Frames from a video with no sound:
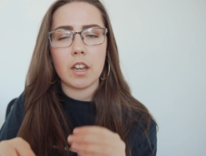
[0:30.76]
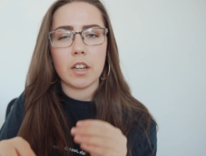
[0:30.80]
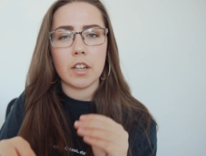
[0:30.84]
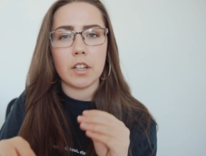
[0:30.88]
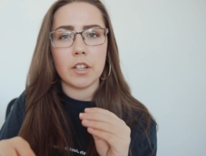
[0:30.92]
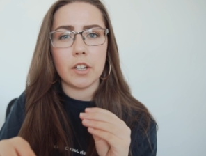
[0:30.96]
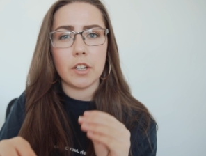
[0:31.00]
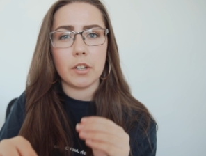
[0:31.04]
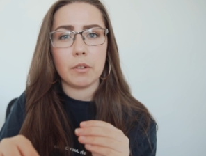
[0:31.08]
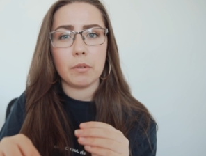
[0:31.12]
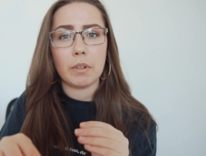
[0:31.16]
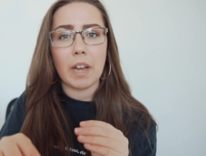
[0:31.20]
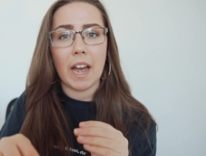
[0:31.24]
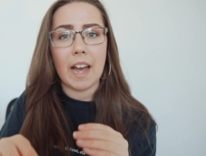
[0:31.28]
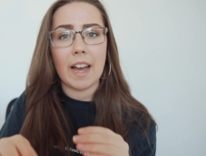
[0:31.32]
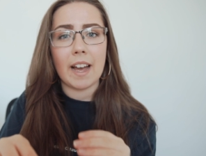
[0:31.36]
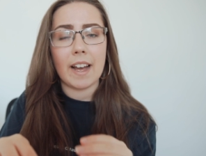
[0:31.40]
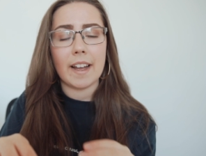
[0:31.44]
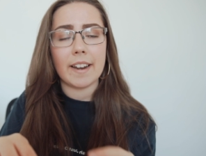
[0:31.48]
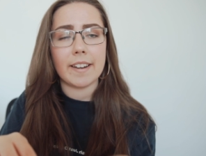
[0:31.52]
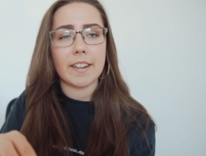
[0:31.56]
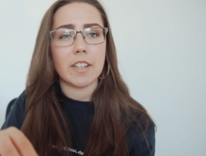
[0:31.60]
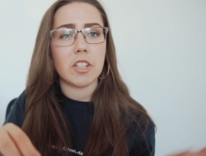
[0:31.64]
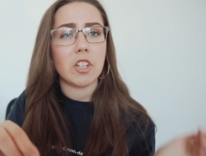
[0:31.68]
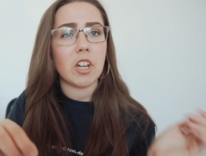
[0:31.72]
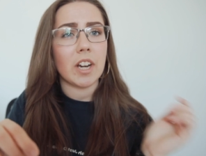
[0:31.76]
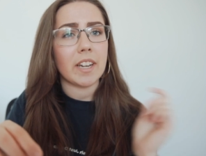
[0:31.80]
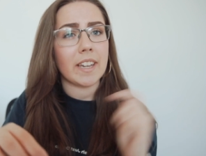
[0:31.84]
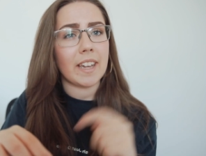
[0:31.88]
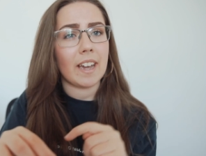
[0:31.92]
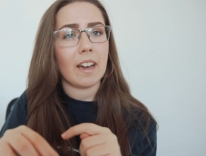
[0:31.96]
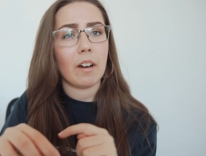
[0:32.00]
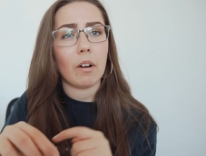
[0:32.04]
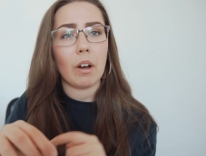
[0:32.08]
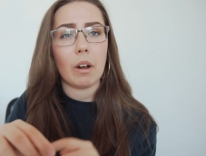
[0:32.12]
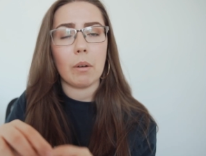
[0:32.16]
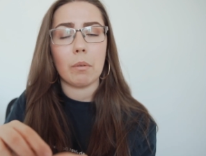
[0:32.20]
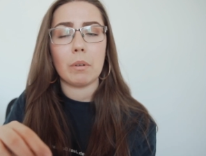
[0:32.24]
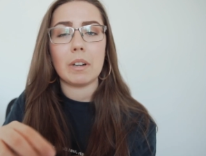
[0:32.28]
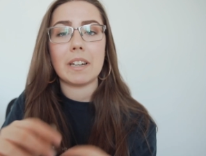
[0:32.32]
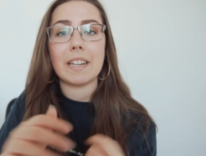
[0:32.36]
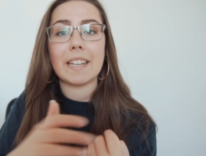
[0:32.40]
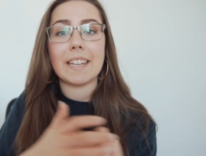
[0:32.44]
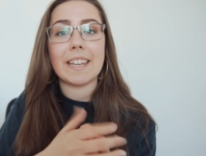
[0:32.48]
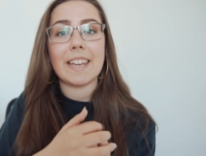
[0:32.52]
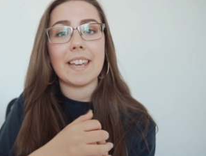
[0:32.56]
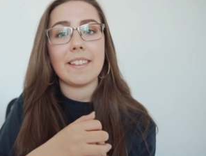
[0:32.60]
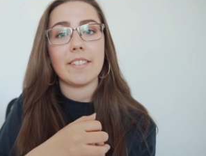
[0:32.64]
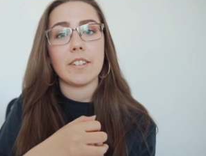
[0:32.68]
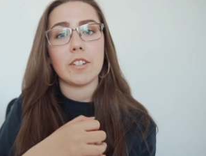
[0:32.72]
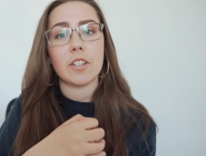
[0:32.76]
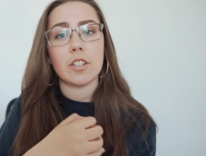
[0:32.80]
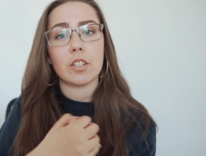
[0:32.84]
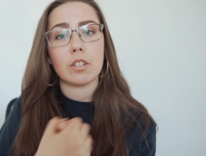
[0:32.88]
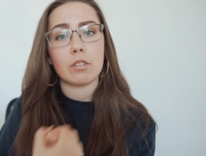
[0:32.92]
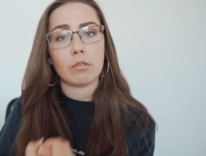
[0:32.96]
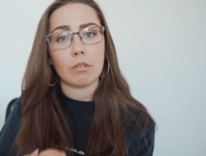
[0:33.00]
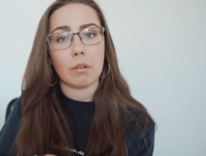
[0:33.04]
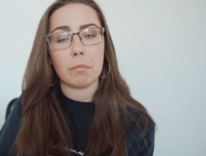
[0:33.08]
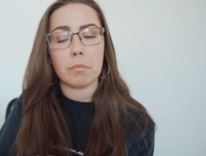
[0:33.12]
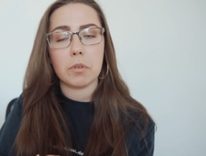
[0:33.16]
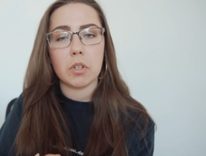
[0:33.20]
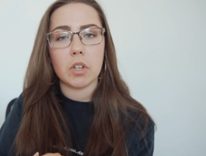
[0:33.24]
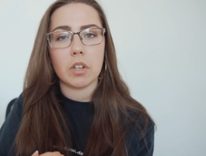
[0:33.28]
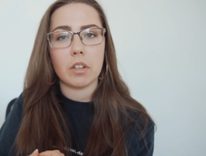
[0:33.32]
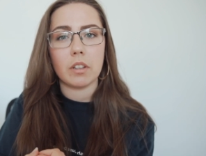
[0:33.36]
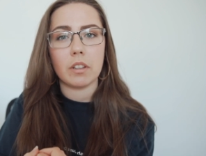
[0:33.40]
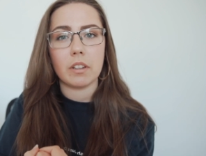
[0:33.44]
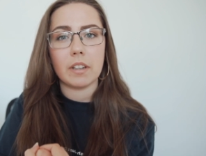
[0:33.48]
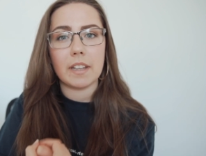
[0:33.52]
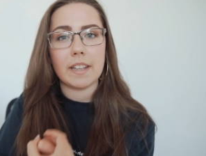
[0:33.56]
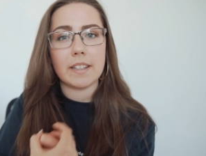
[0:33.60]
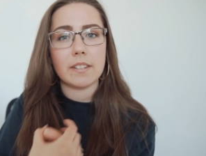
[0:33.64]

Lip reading: you can check it out. I will link it in the description.